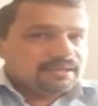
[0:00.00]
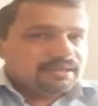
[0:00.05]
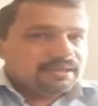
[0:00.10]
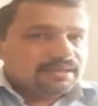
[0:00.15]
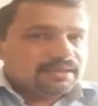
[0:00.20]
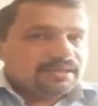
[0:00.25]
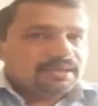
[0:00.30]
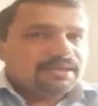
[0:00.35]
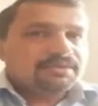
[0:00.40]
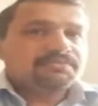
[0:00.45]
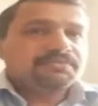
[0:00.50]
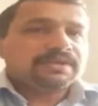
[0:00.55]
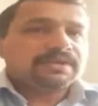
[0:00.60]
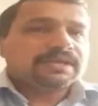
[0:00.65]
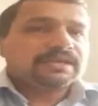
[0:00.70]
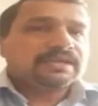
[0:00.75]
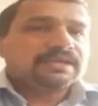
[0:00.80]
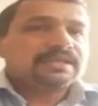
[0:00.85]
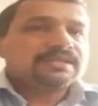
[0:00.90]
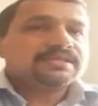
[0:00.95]

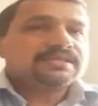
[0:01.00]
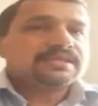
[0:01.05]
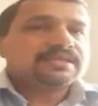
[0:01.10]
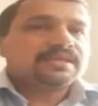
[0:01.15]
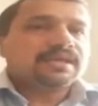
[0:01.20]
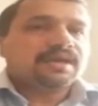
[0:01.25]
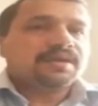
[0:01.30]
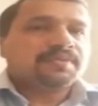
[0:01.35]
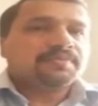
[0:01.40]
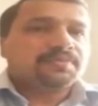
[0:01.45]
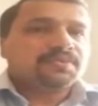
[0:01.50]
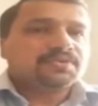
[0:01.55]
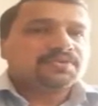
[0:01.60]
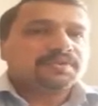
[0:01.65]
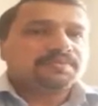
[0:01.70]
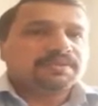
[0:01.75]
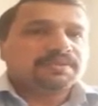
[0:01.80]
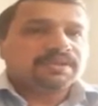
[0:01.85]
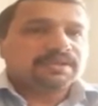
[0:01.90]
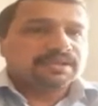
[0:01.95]
it is
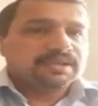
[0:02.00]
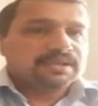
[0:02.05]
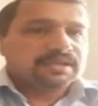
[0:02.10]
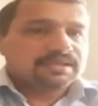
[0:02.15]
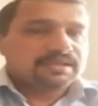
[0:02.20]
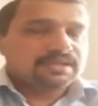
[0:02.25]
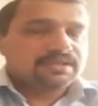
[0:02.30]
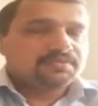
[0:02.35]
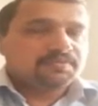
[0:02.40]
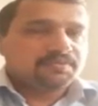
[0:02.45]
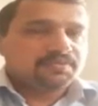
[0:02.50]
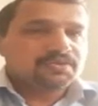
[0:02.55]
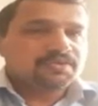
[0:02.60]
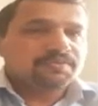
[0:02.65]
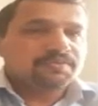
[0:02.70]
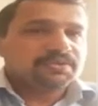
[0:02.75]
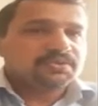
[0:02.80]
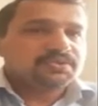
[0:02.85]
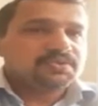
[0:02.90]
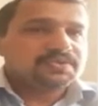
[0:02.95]

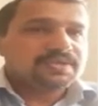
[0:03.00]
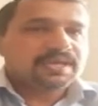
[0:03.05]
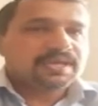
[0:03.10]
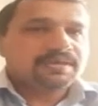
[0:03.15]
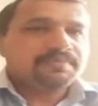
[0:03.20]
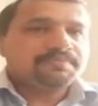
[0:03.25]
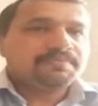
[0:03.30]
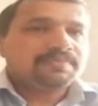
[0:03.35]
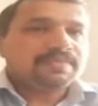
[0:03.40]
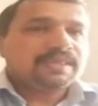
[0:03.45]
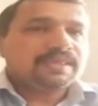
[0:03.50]
possible to say